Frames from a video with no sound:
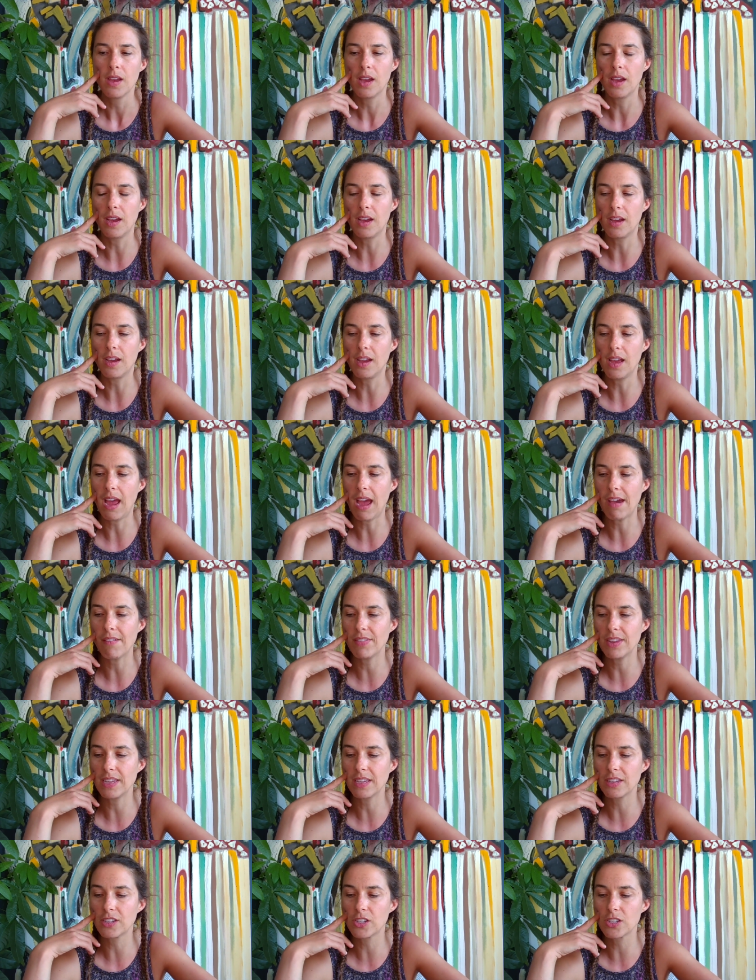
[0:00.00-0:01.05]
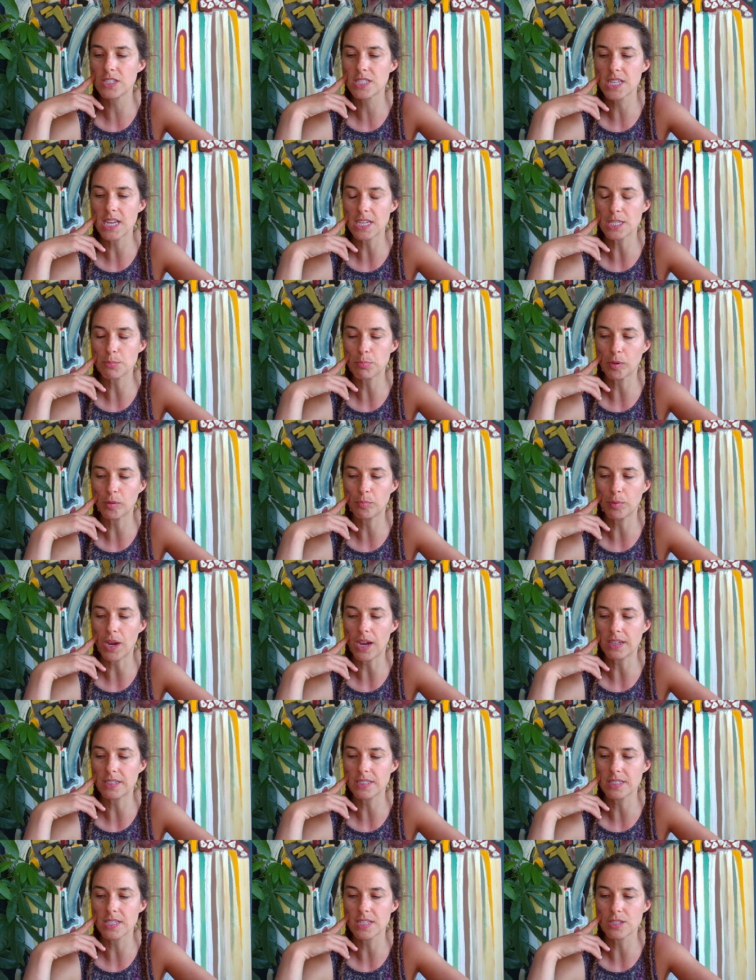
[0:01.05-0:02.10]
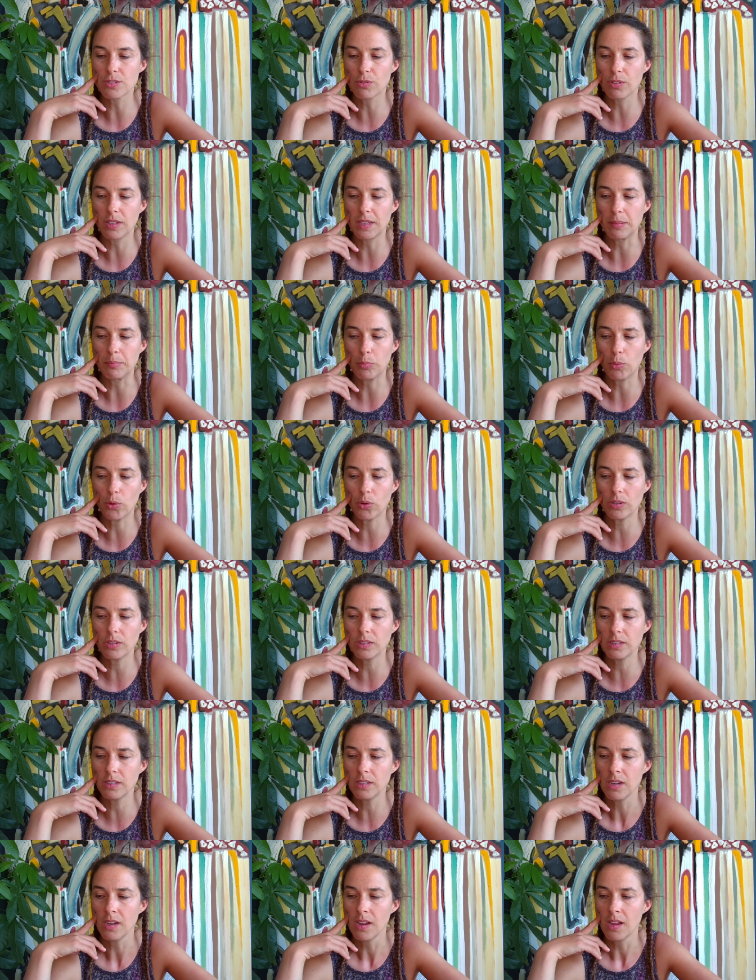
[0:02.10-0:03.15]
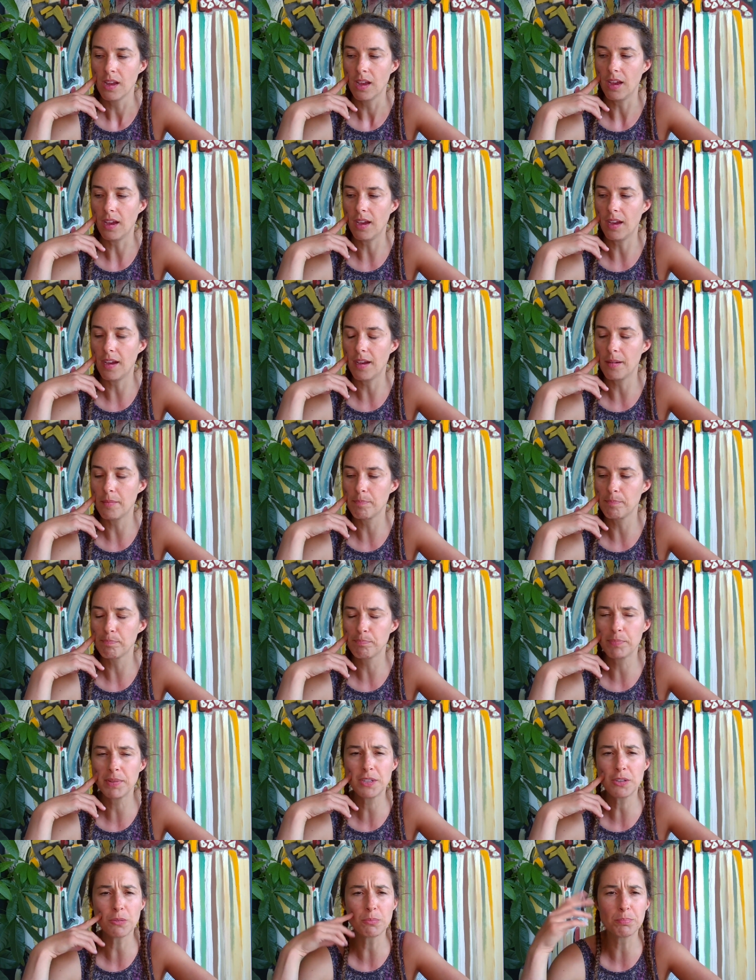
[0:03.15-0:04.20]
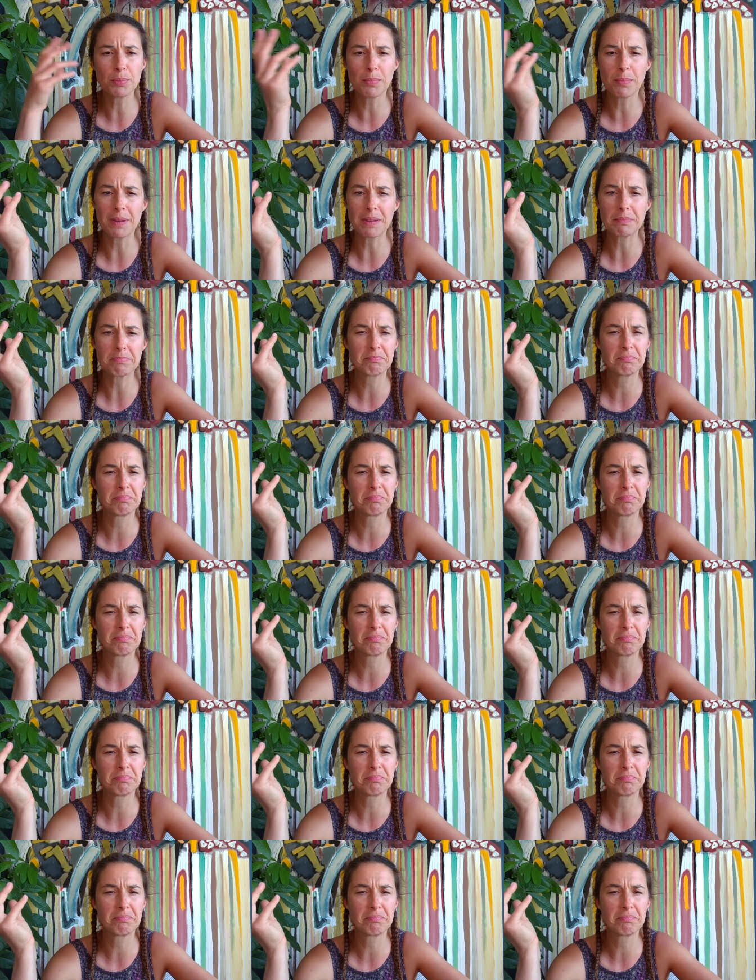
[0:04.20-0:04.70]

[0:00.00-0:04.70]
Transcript: uh, having a good sketchbook practice is really important um, but don't put my